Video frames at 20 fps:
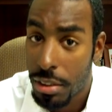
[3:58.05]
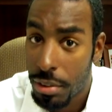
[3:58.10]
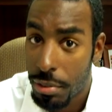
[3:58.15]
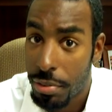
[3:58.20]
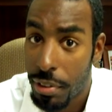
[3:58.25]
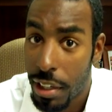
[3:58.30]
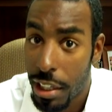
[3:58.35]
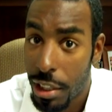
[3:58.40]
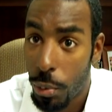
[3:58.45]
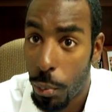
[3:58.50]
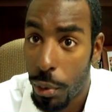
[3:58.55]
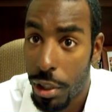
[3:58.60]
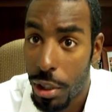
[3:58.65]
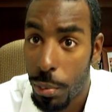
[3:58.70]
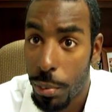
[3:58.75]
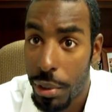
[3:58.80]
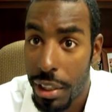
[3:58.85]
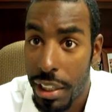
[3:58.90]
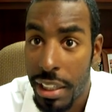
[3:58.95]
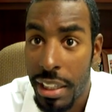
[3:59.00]
find a way to
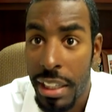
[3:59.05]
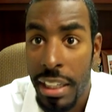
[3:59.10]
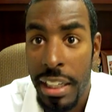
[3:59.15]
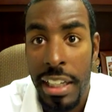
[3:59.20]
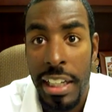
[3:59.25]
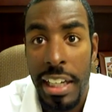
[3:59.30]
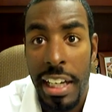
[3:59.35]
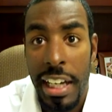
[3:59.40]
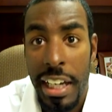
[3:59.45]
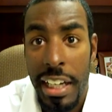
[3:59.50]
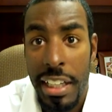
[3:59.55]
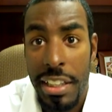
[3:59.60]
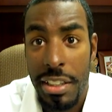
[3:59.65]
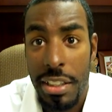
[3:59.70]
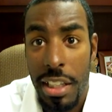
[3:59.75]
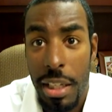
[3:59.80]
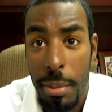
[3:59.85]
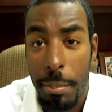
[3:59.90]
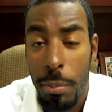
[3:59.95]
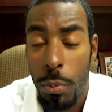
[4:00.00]
win,
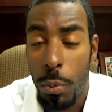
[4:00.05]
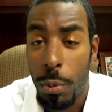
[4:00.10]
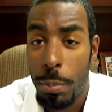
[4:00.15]
that will